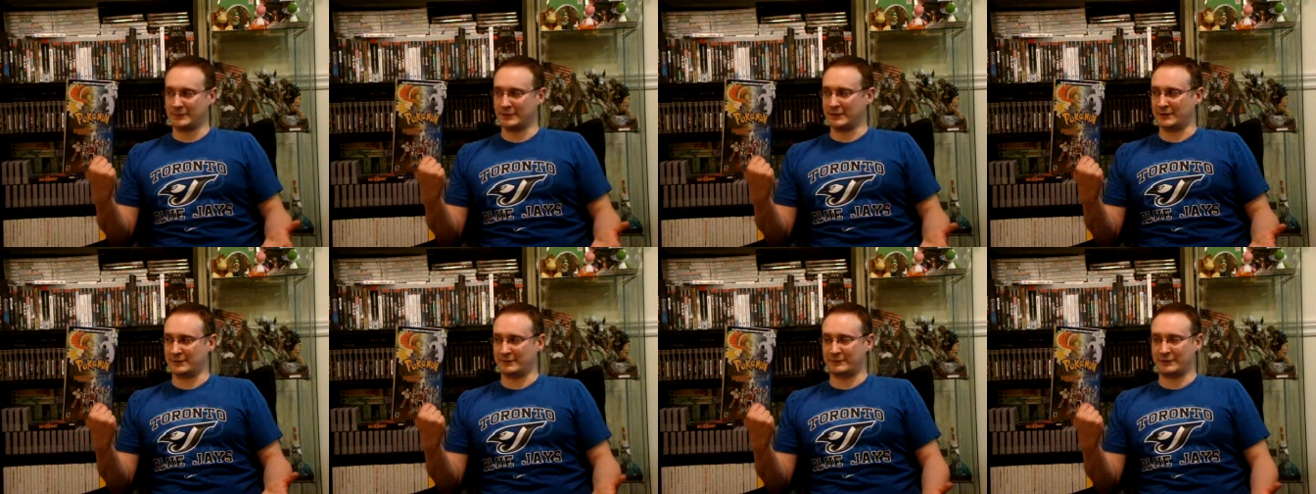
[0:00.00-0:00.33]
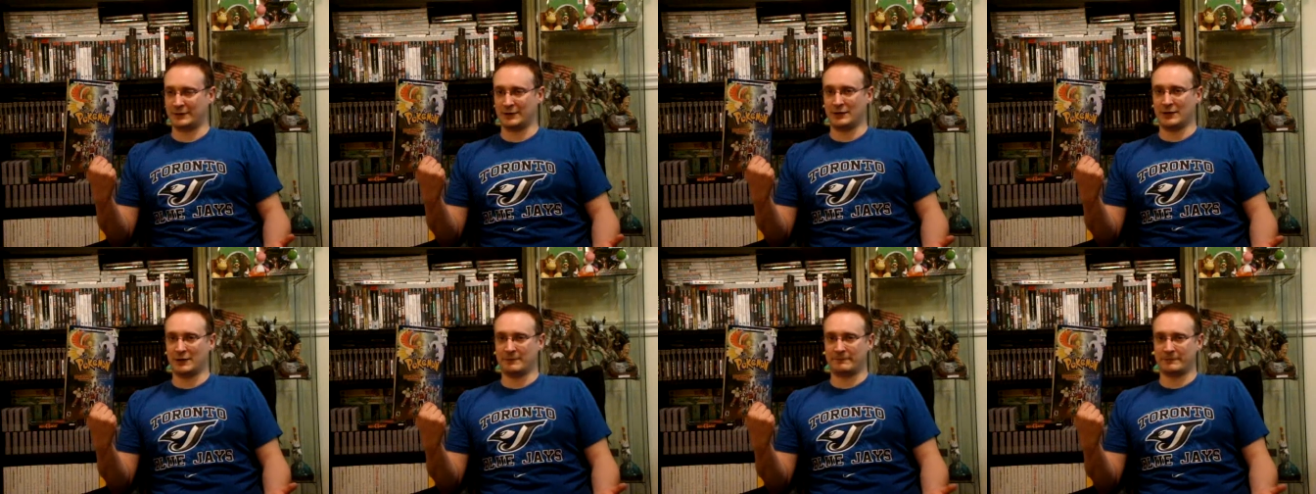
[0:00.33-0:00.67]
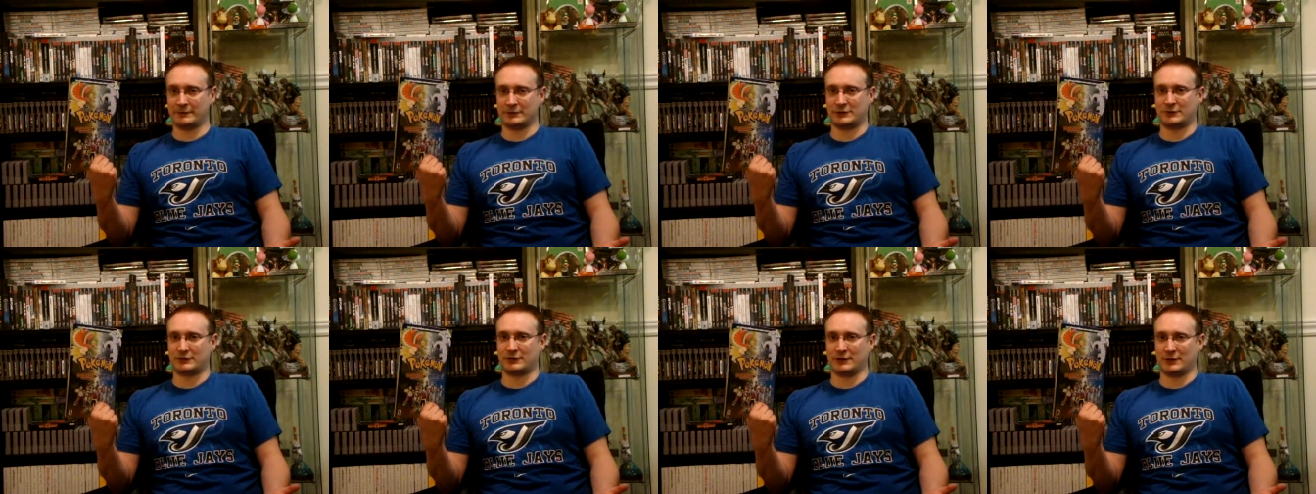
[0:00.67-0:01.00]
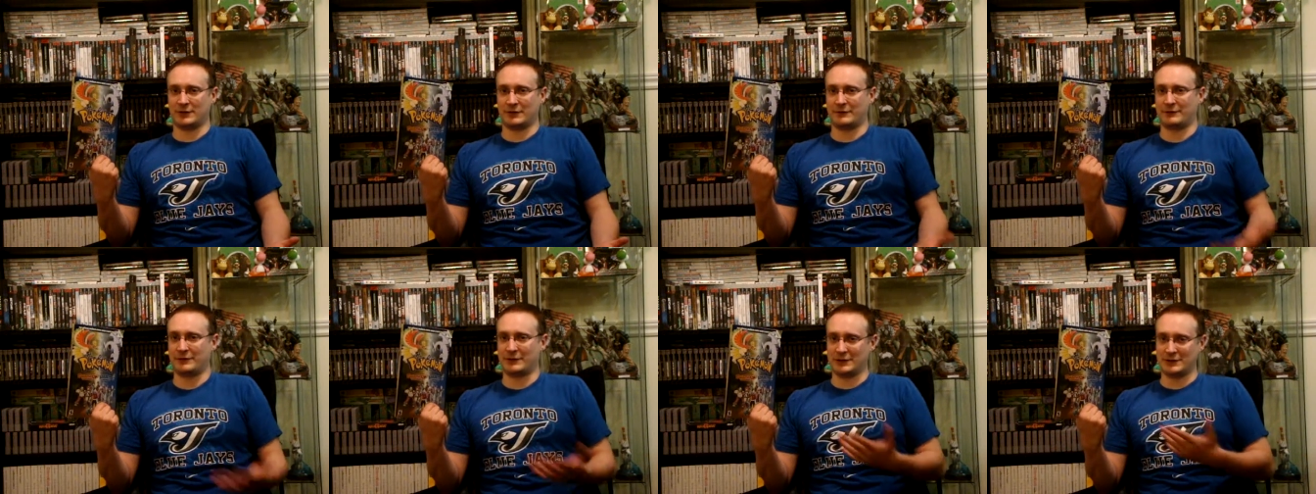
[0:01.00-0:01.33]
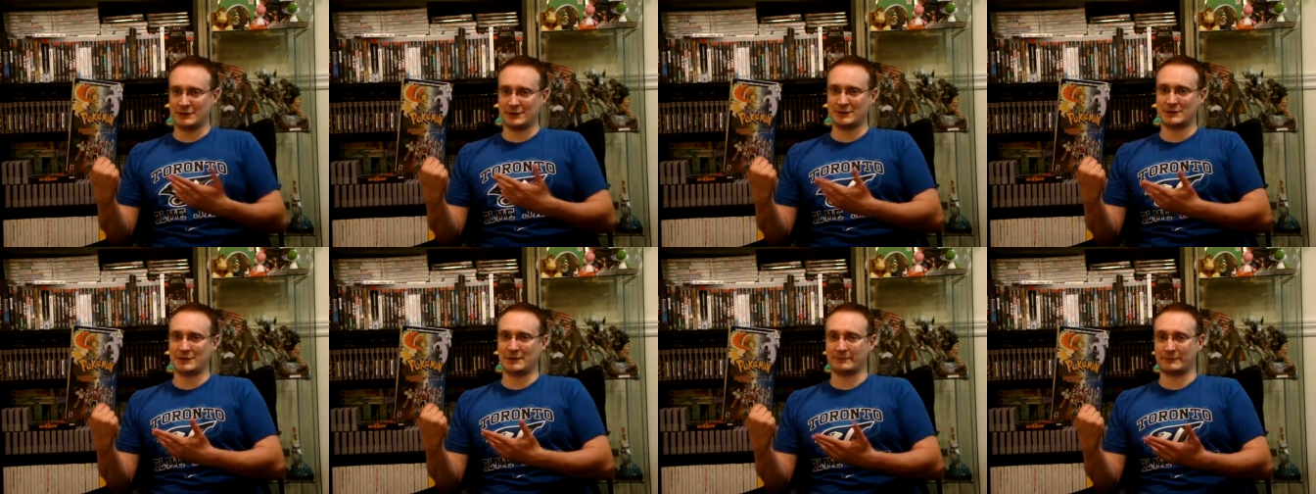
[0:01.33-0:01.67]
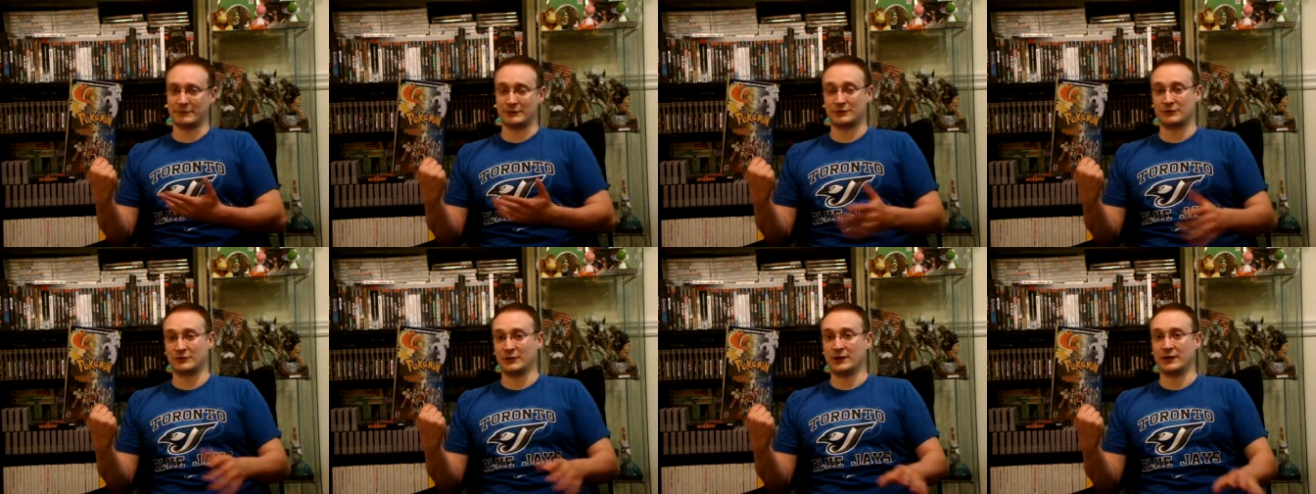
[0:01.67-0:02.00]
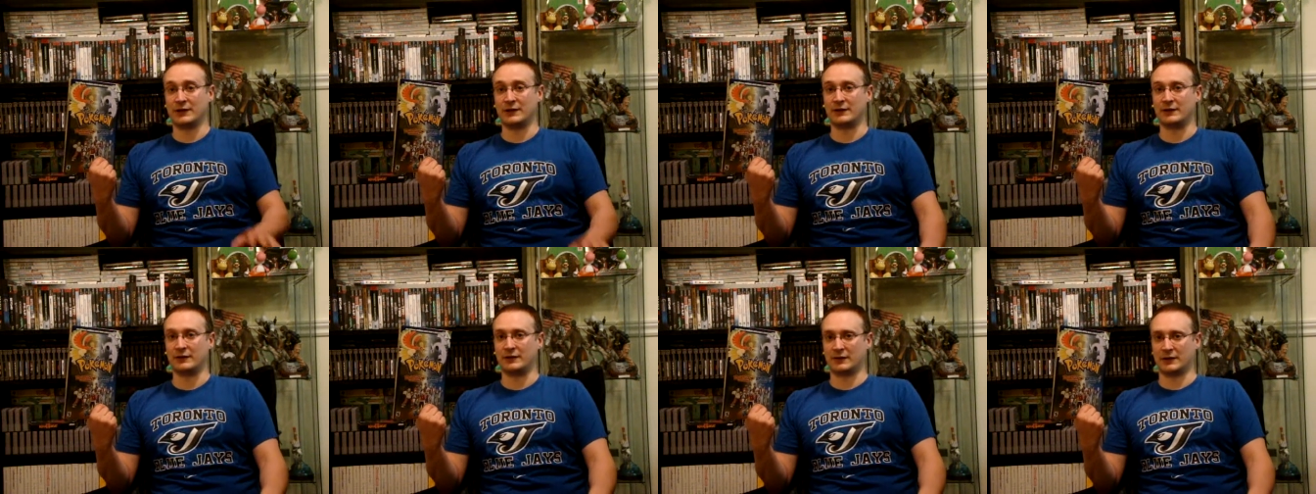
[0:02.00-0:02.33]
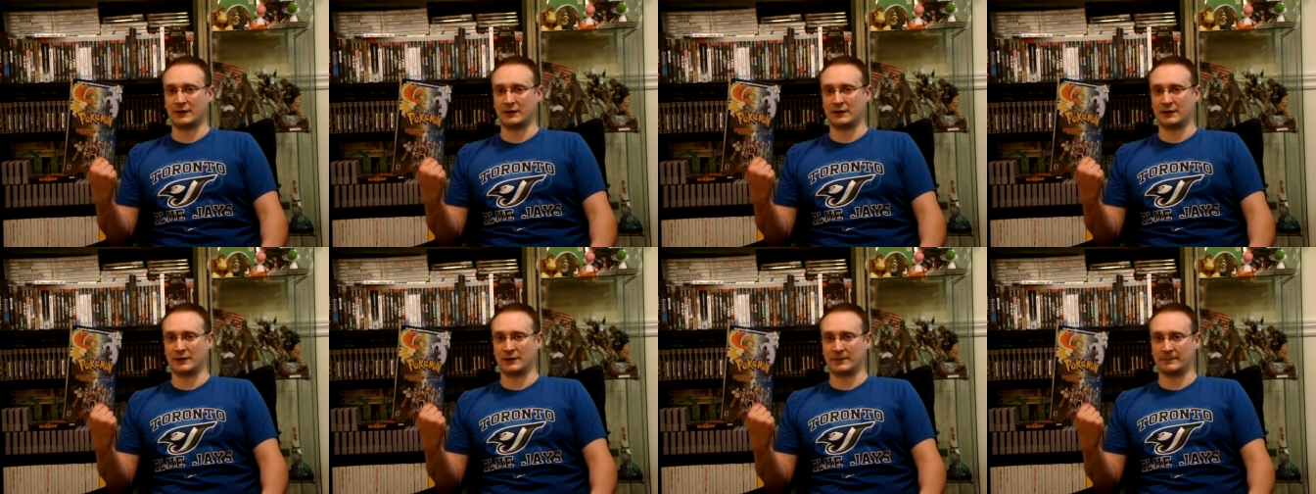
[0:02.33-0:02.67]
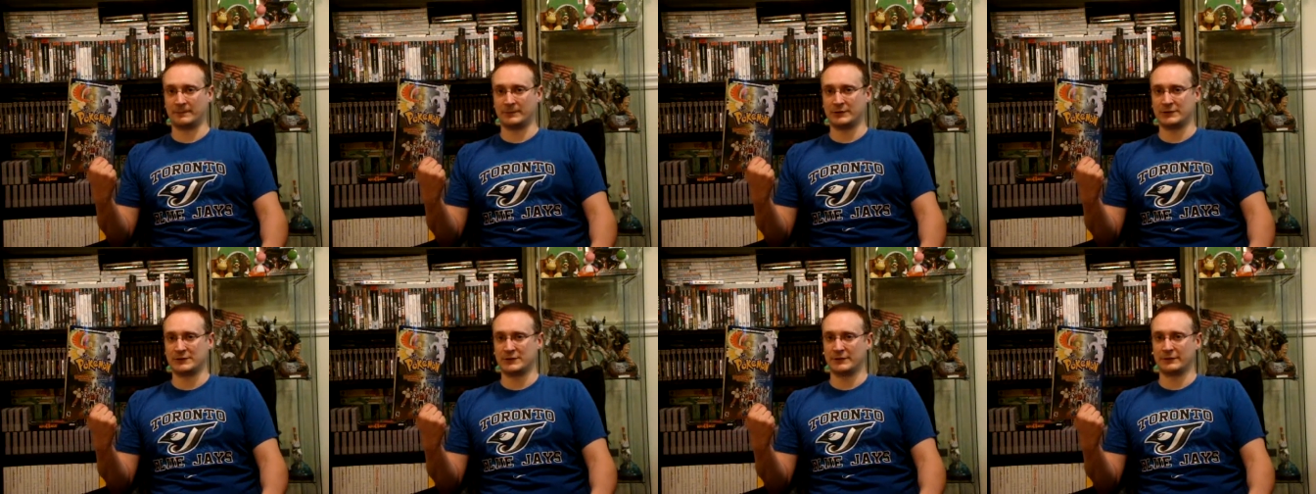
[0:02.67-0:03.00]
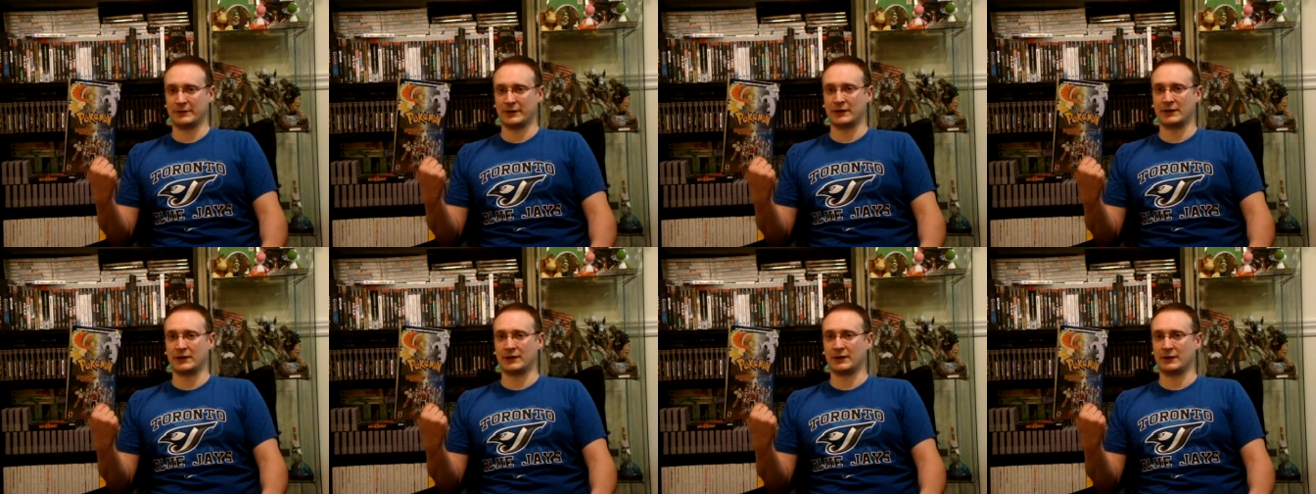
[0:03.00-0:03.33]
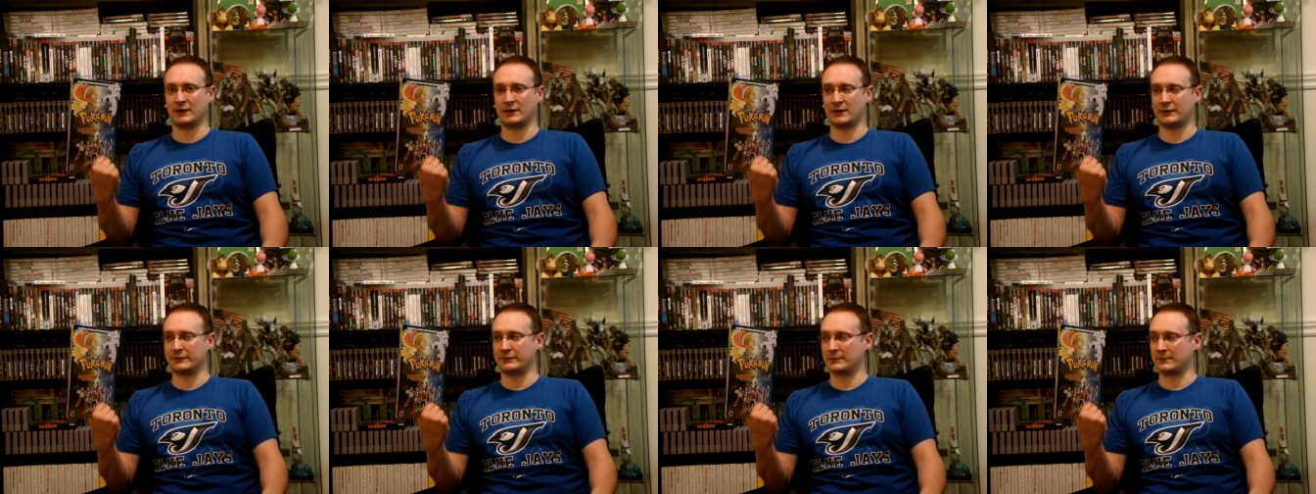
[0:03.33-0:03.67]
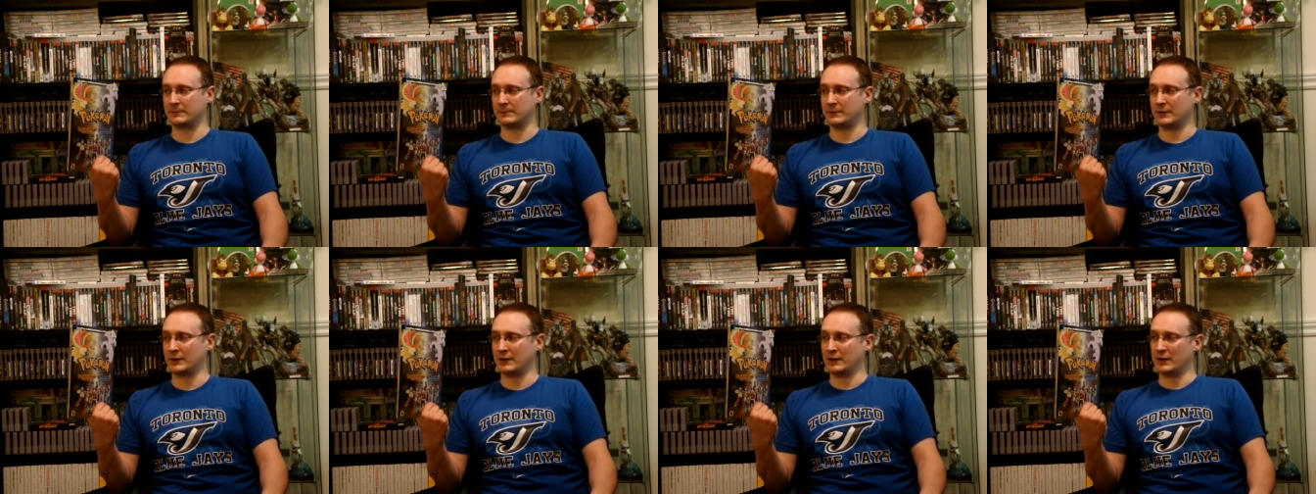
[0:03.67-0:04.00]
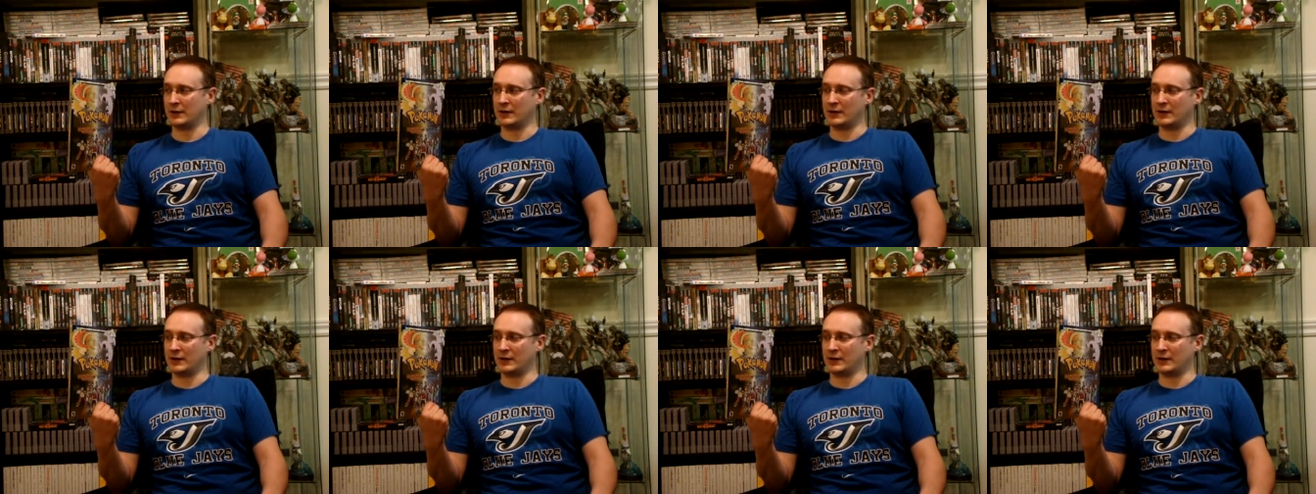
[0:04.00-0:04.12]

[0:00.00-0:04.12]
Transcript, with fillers: if they're up for if this is up for trade, uh, I'm going to see if I can get it off them,